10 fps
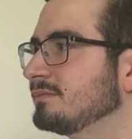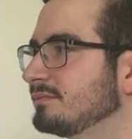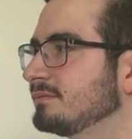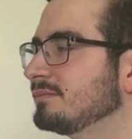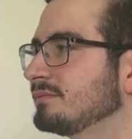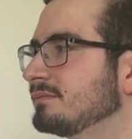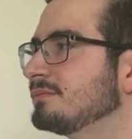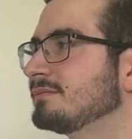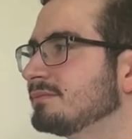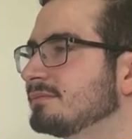
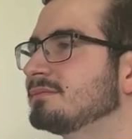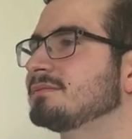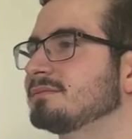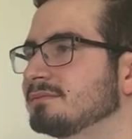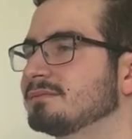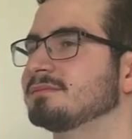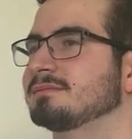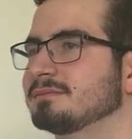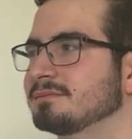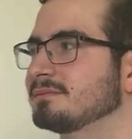
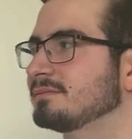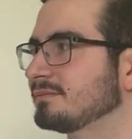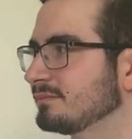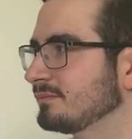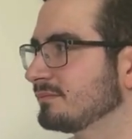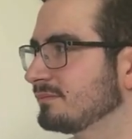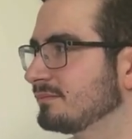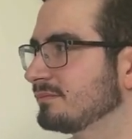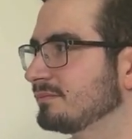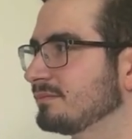
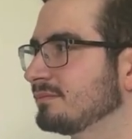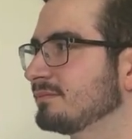The person shown says nothing.